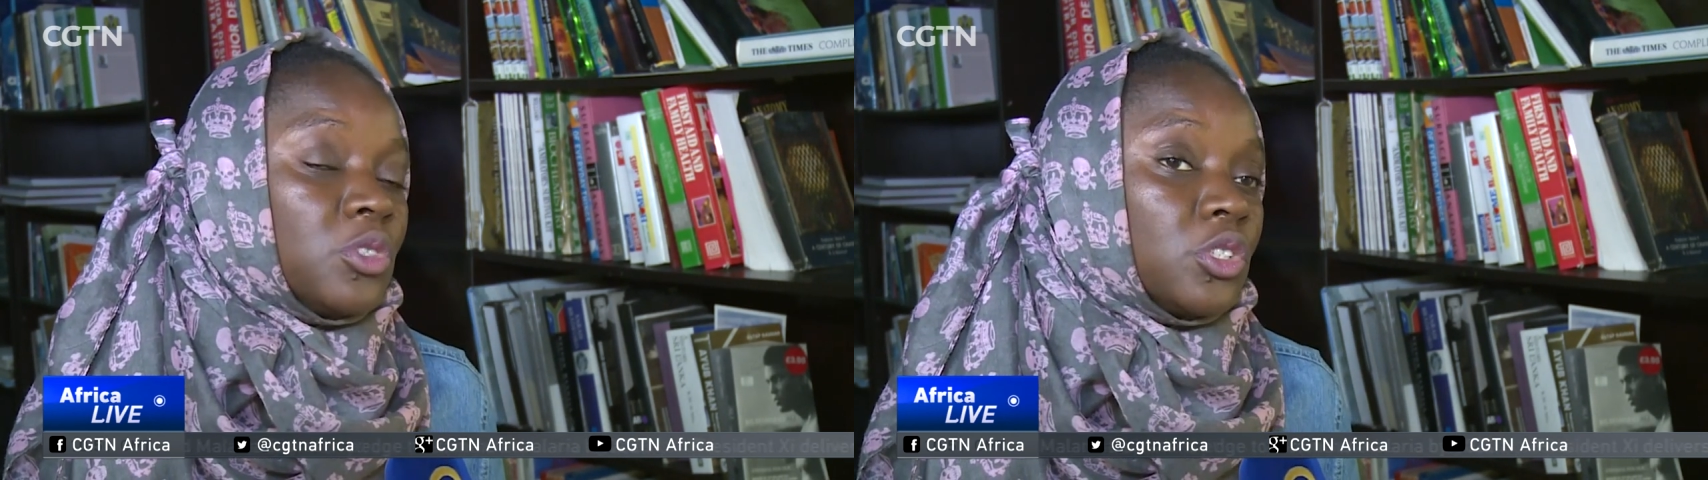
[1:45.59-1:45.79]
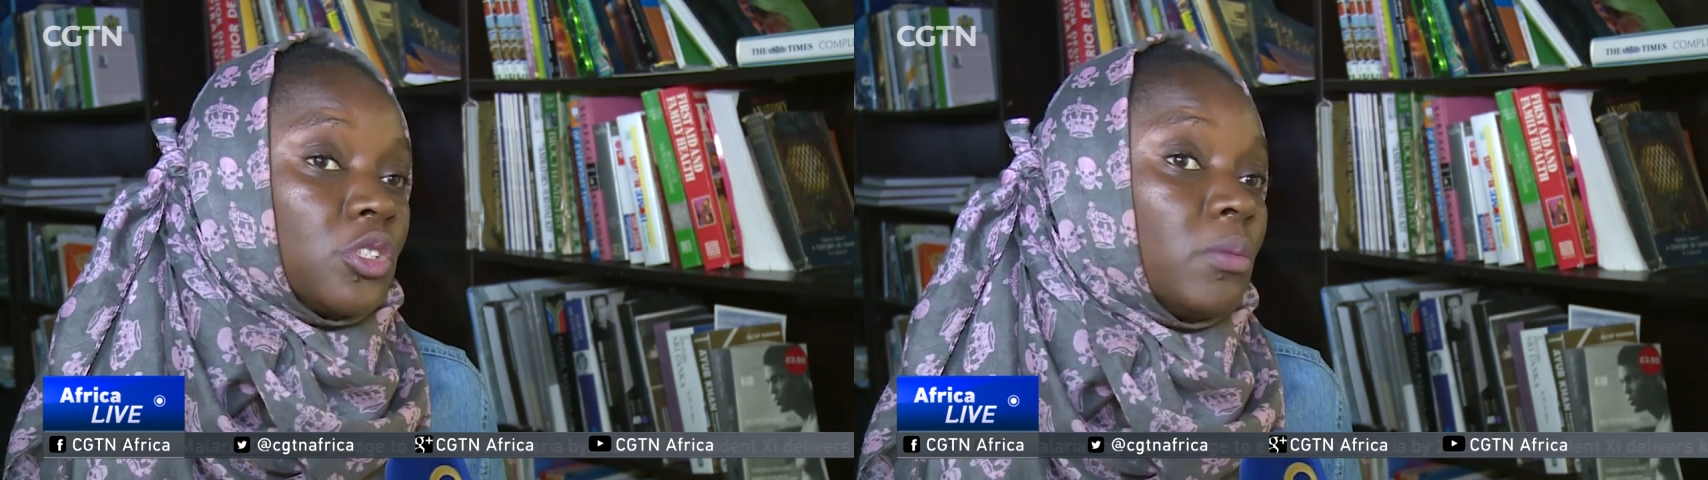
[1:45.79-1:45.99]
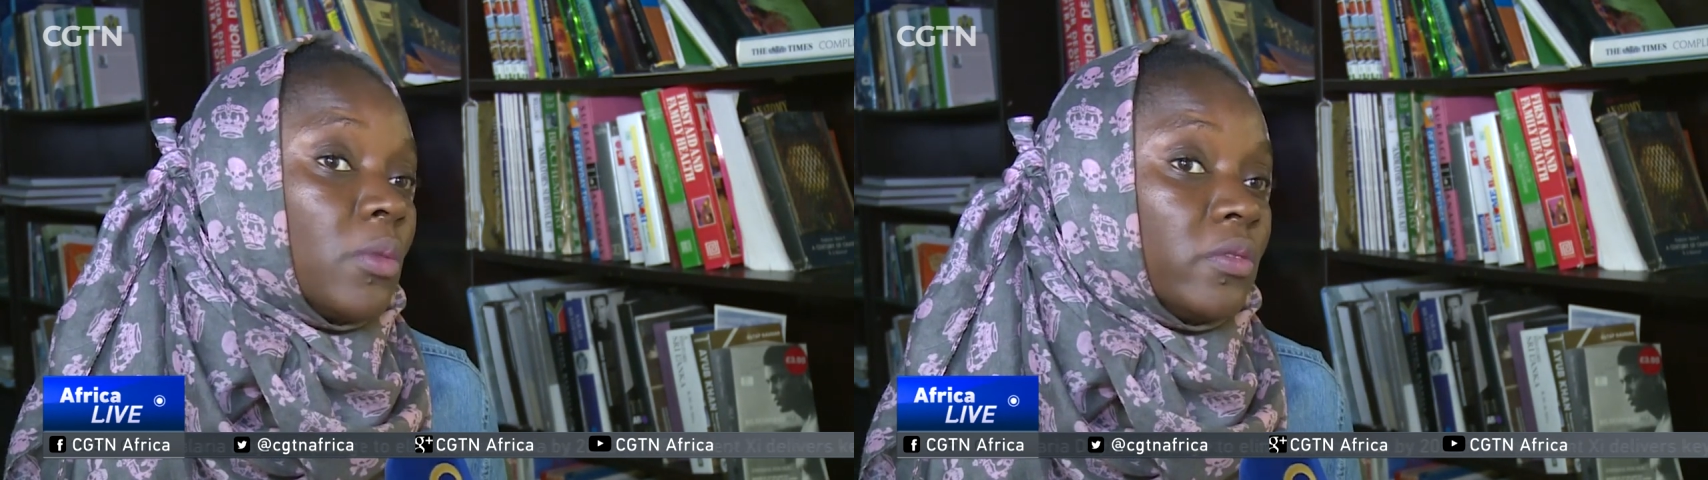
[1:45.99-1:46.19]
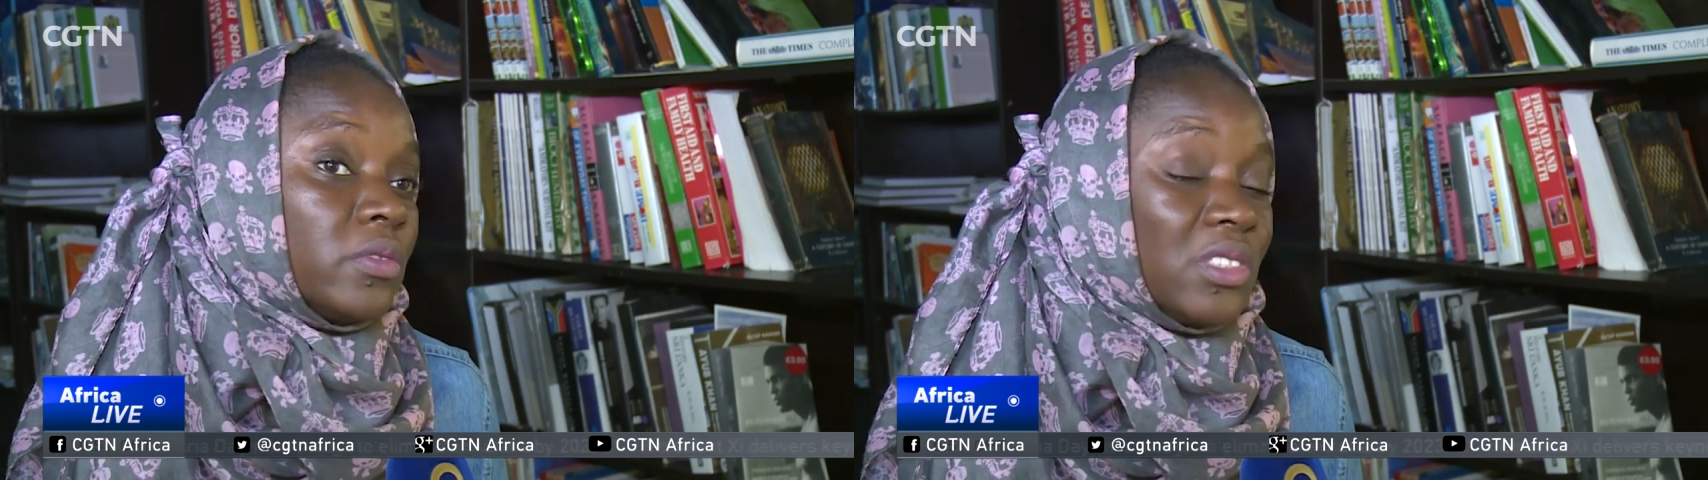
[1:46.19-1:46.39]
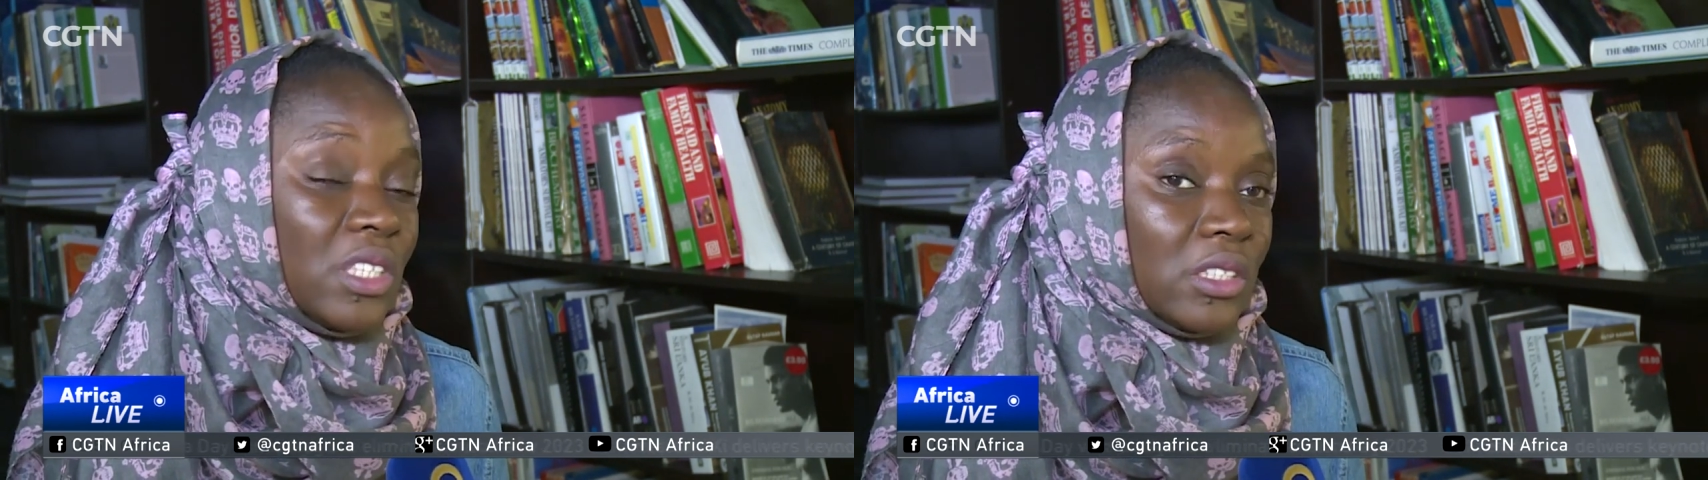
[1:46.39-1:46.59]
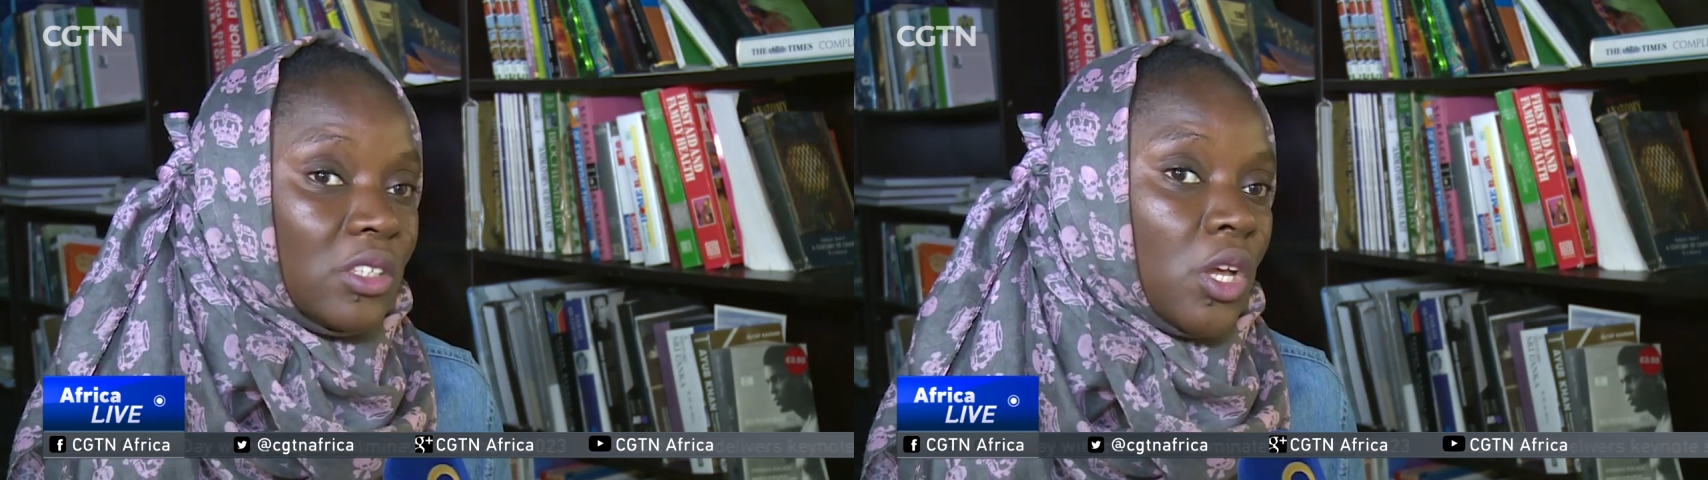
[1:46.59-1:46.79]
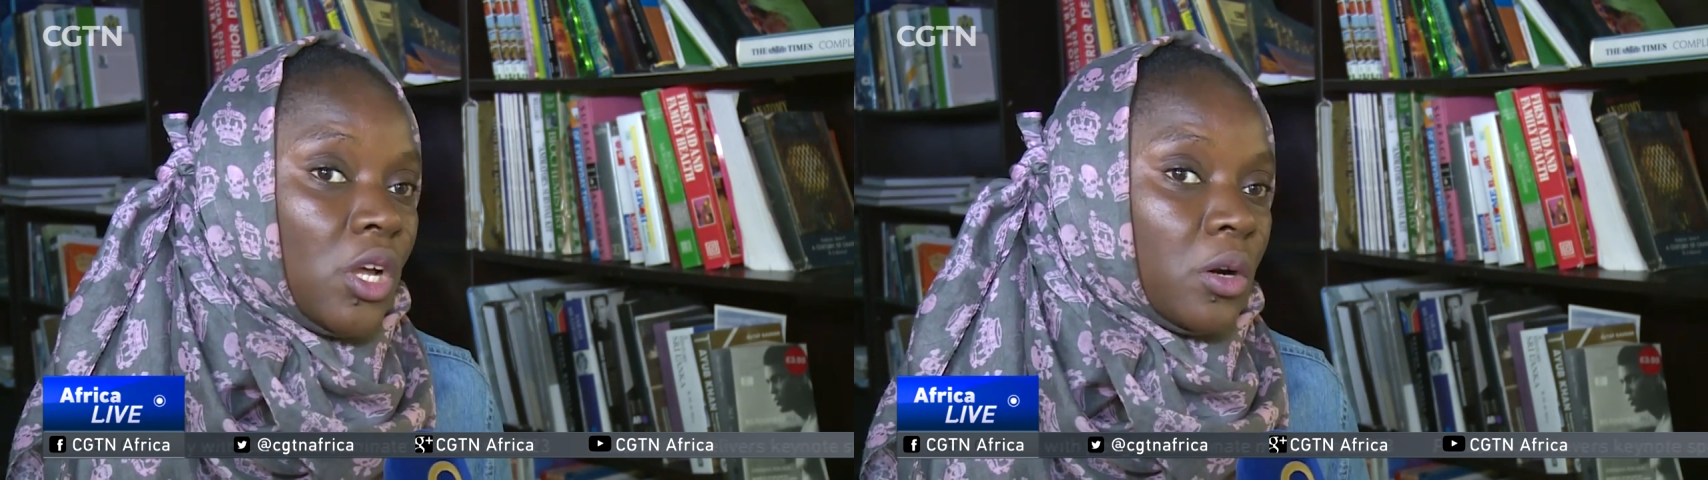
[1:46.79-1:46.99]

to some of these